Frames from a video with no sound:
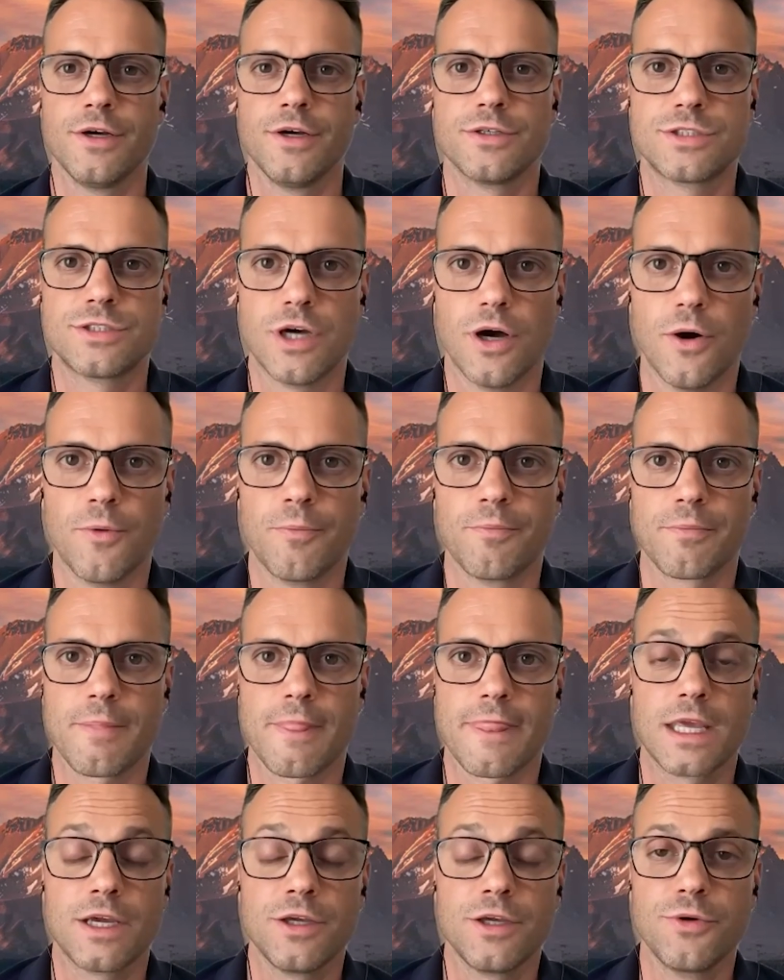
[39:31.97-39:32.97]
So
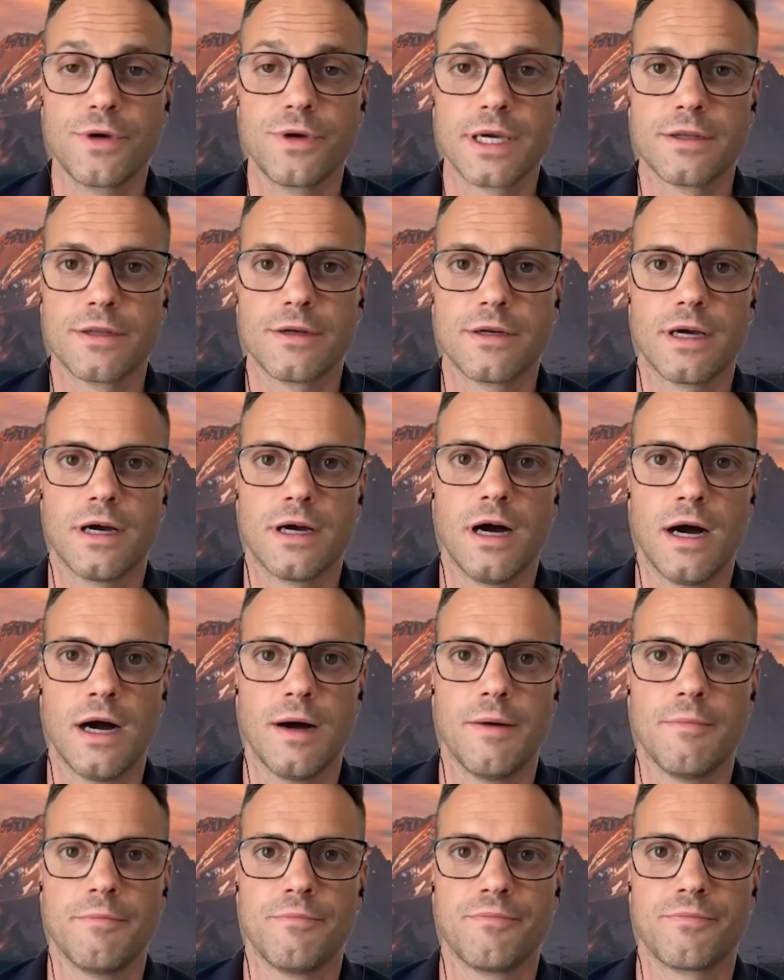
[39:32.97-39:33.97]
you can
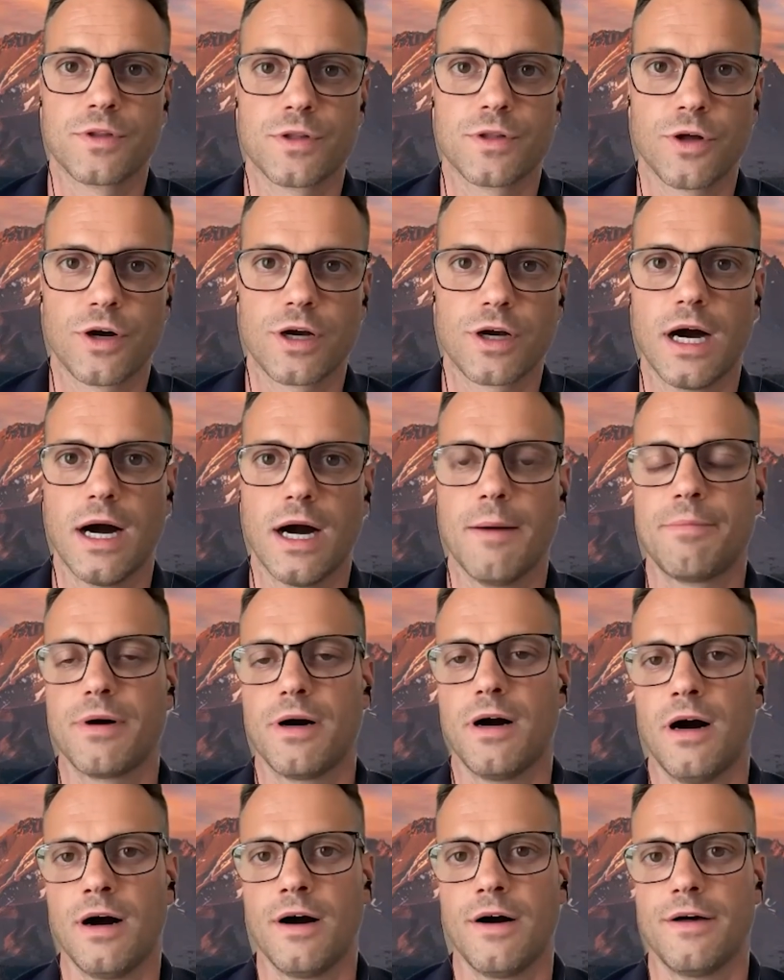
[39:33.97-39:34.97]
um, look up
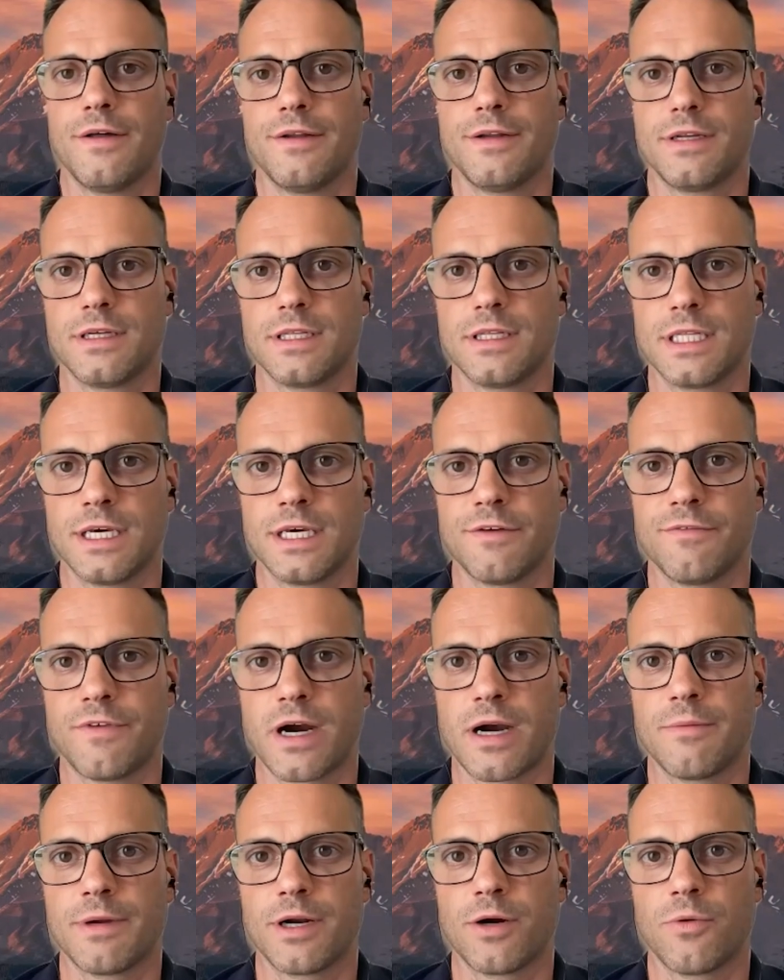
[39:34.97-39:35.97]
on the
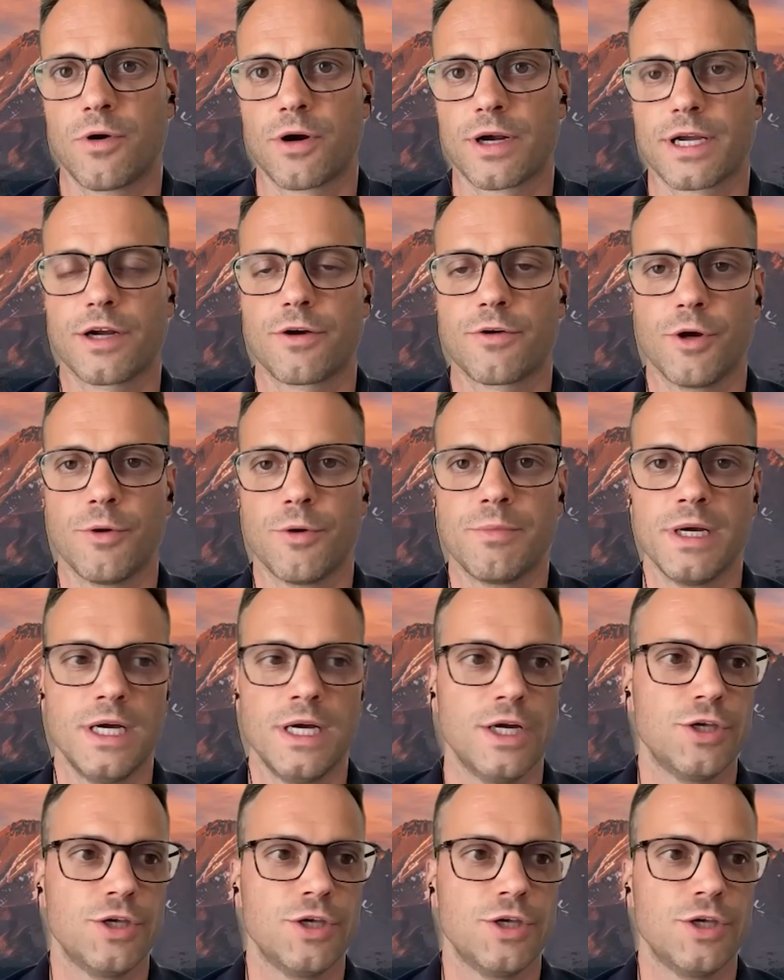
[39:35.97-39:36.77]
Environmental Working Group.